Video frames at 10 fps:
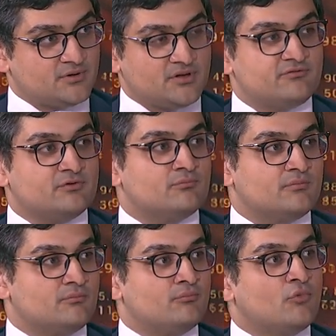even
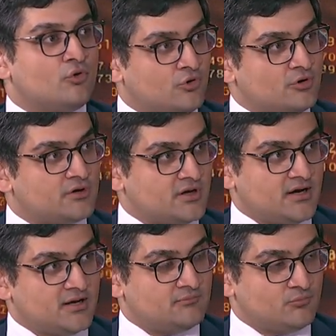more
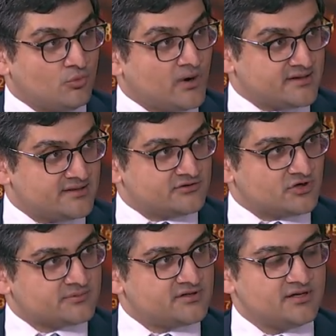widely
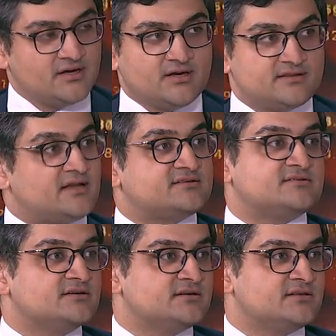adopted, that's
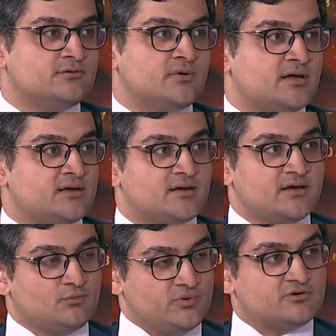certainly where
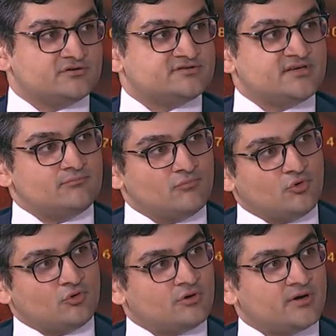we could see
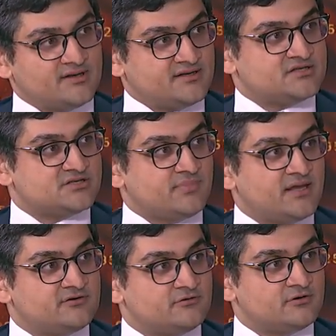more attention
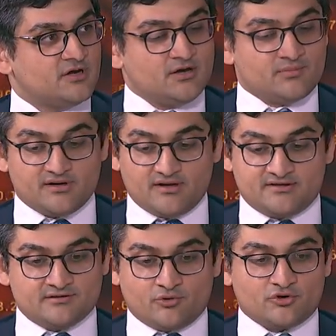paid to. But
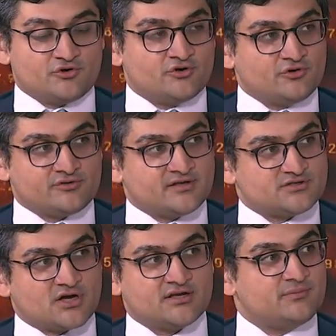it's important to note that
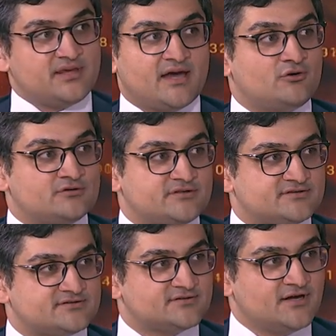China began all
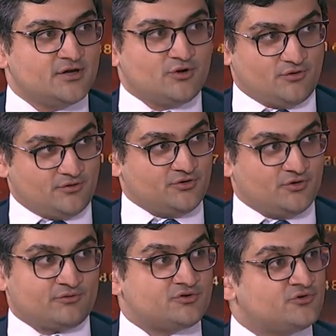this, you
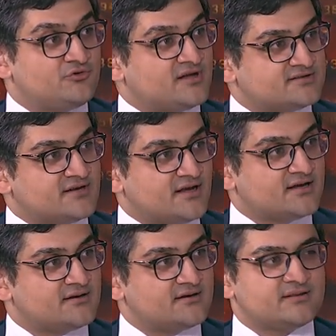know,
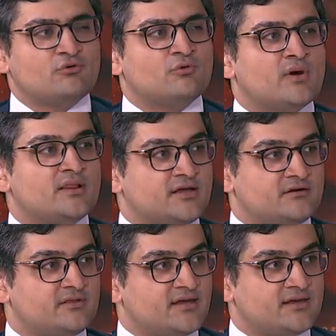2009. They were well ahead
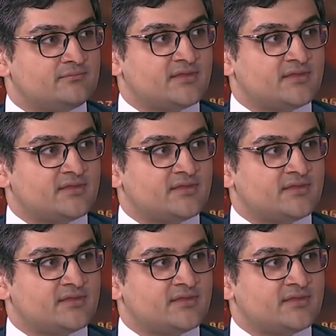of the game.